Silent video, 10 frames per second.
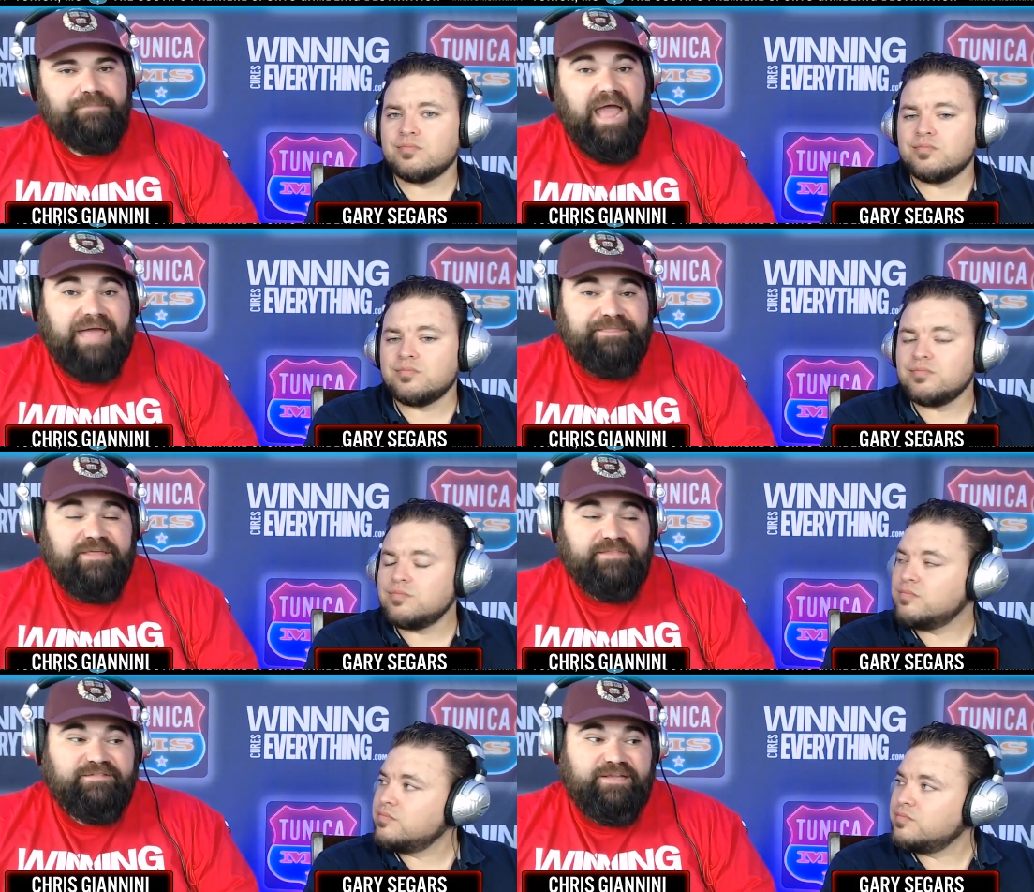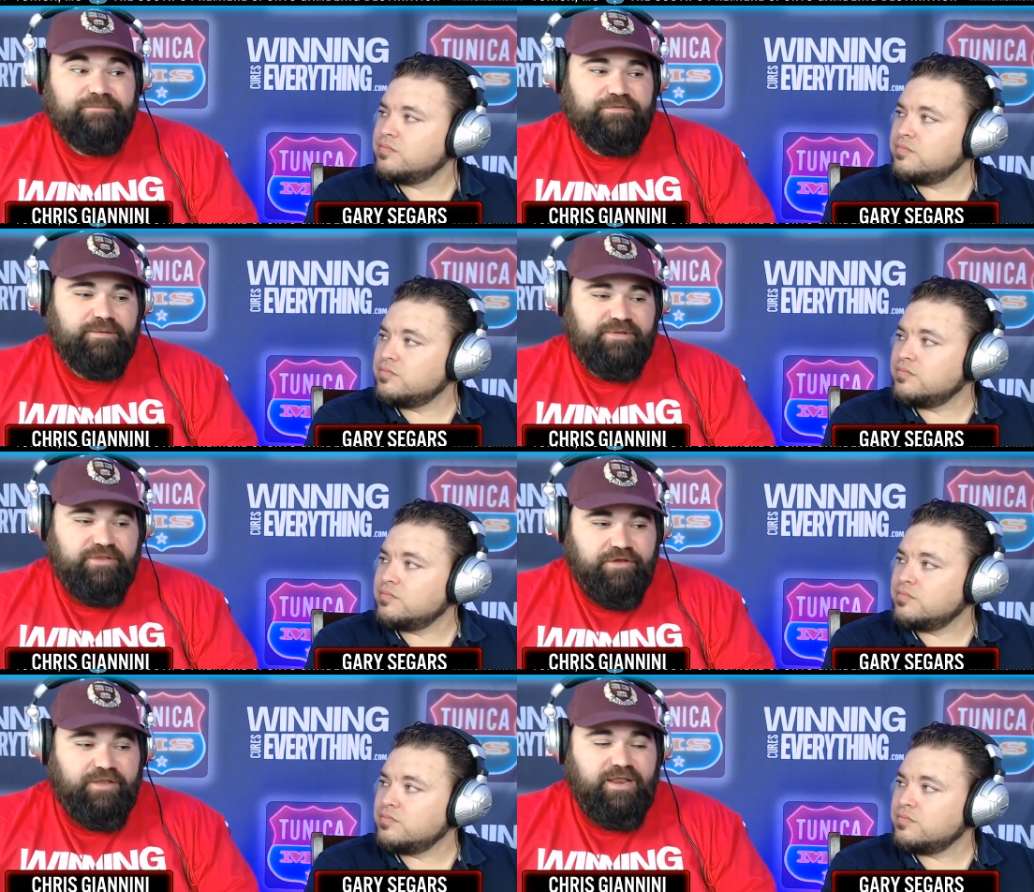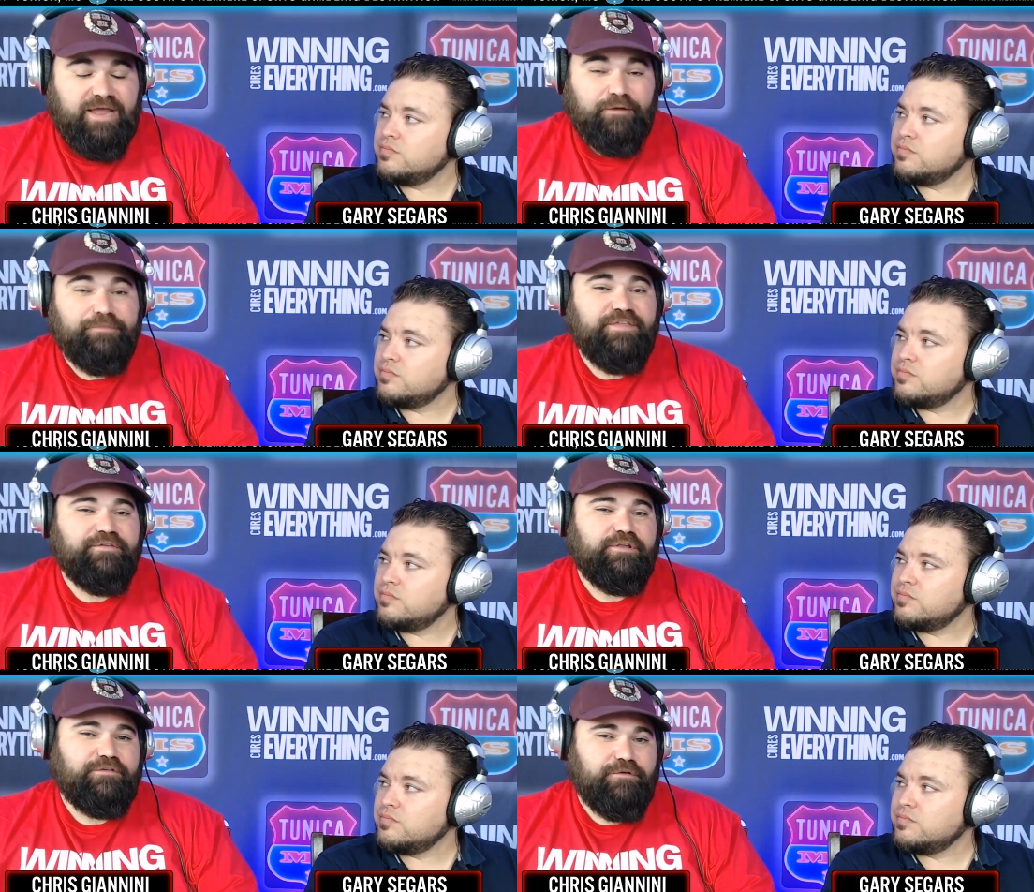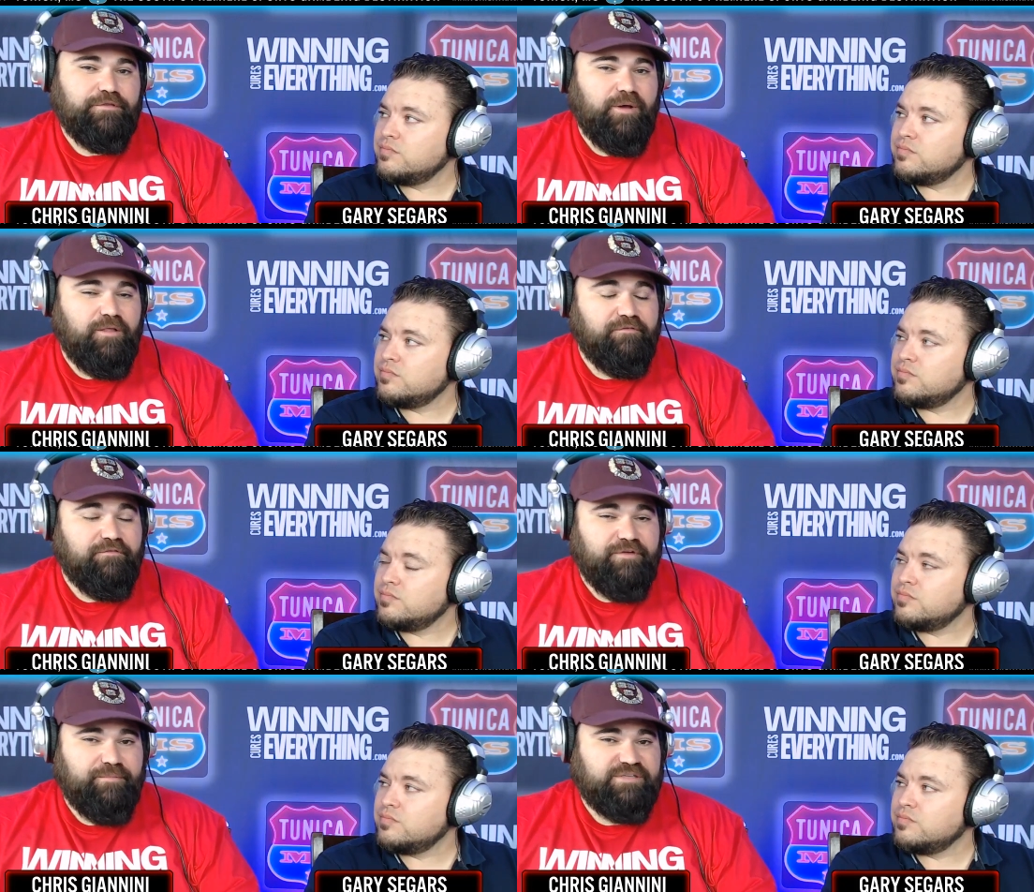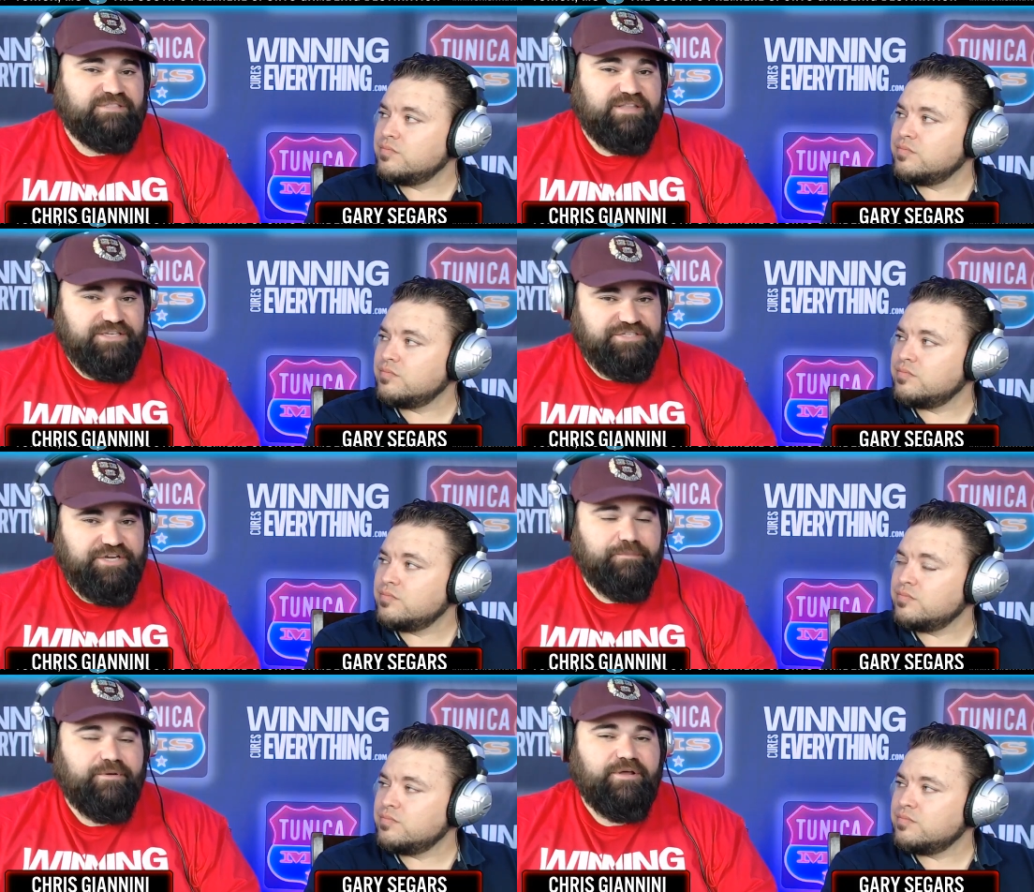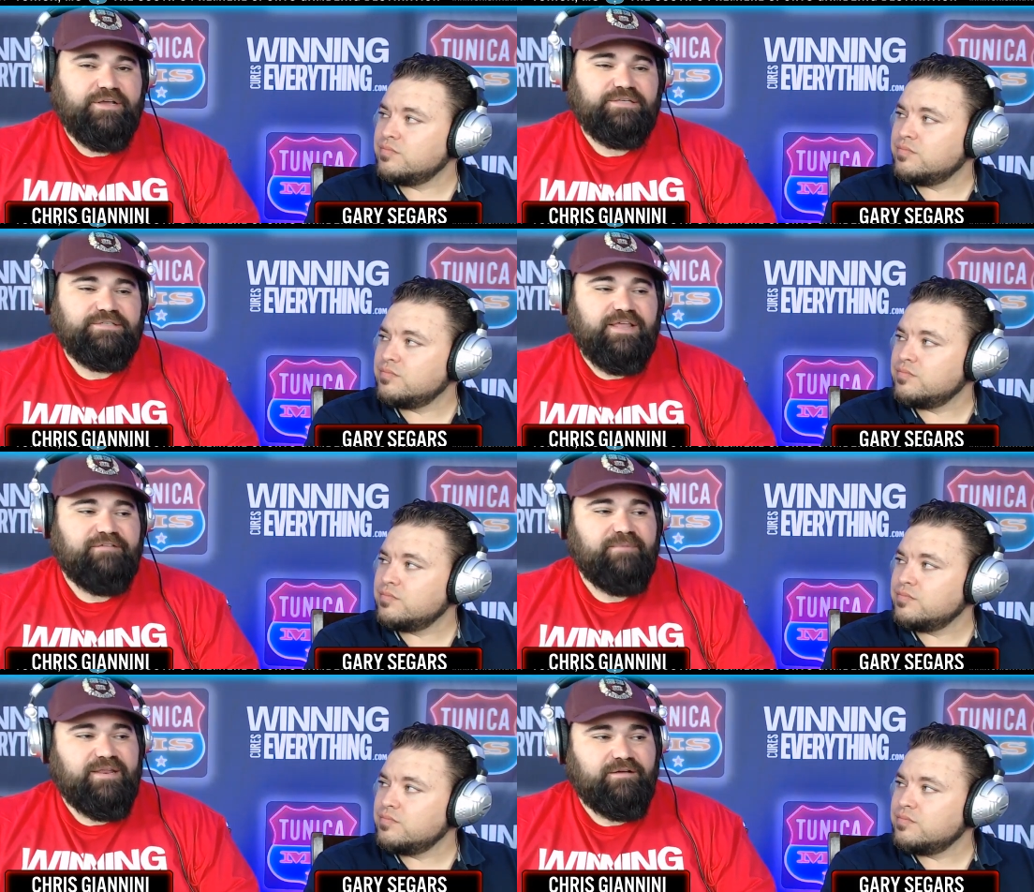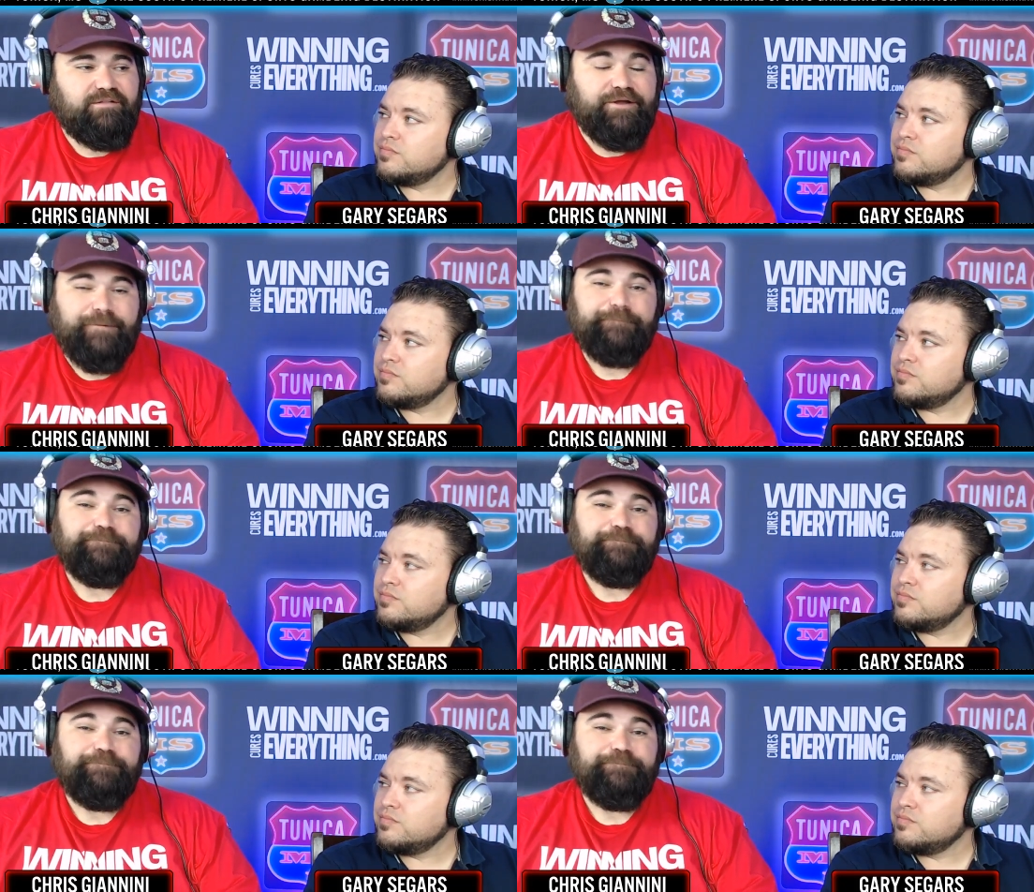Speaker 1: I think this team's going to be good. I don't think they're going to turn the ball over very much this year because they've made it clear